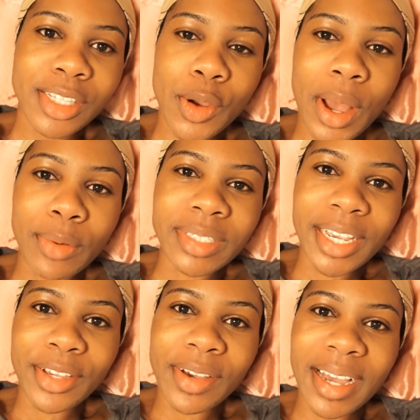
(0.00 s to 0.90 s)
So I will
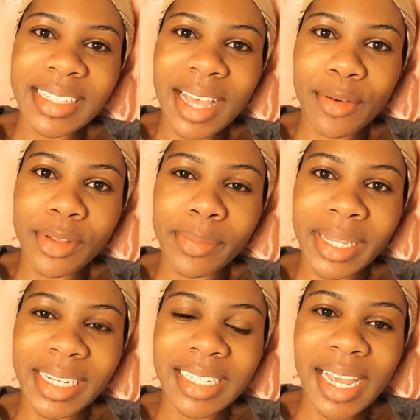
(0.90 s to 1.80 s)
take you guys out with
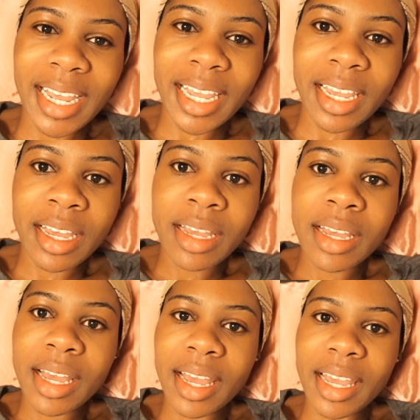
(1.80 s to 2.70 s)
me today
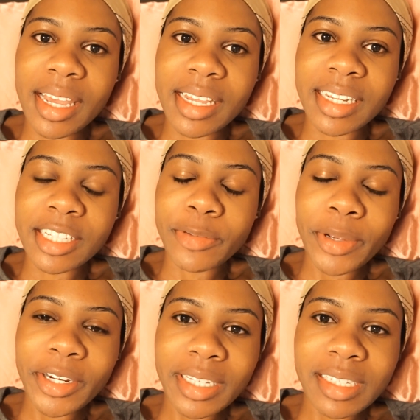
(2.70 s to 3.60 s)
and
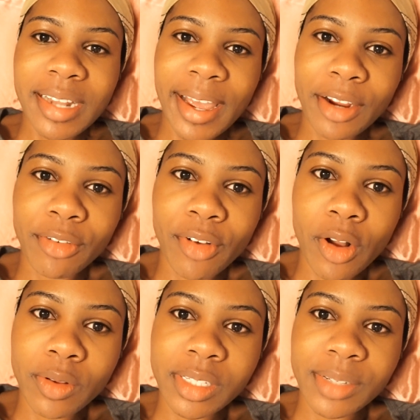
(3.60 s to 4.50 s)
experience Niagara
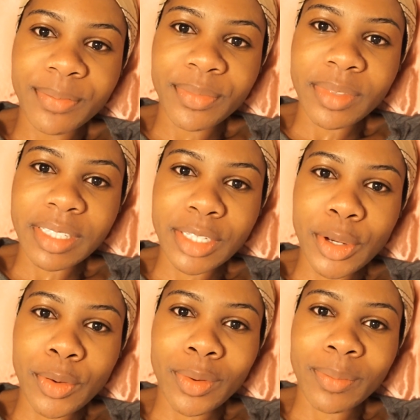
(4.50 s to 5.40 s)
Falls.
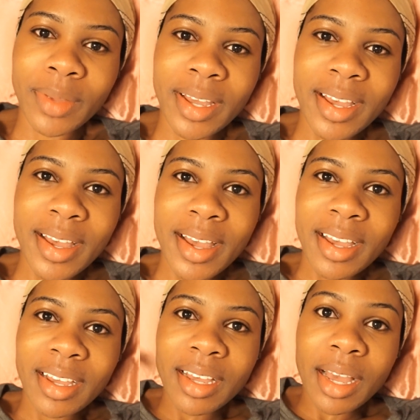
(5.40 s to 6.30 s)
So
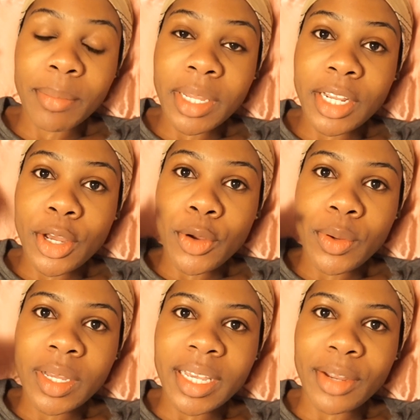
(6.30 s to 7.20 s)
I'm gonna go
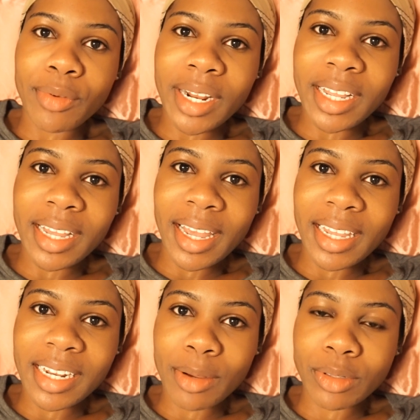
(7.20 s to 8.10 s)
get ready
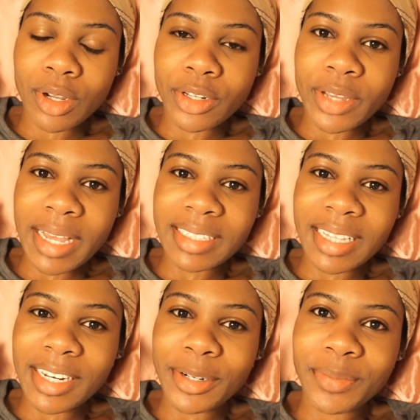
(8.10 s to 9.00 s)
and I will talk to you guys
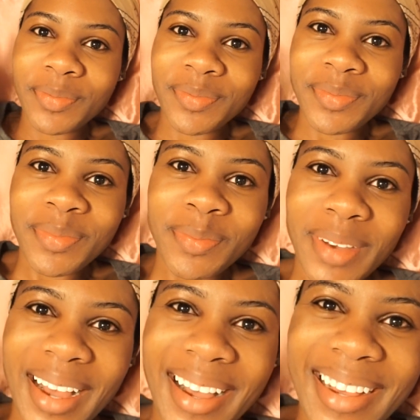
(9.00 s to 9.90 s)
later.
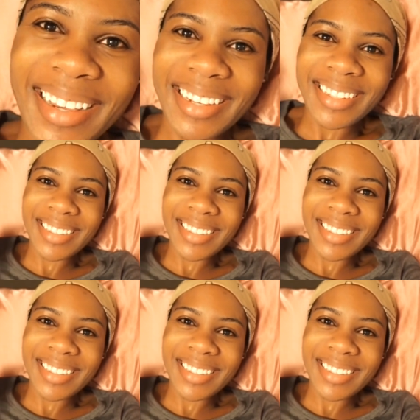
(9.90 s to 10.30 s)
Bye.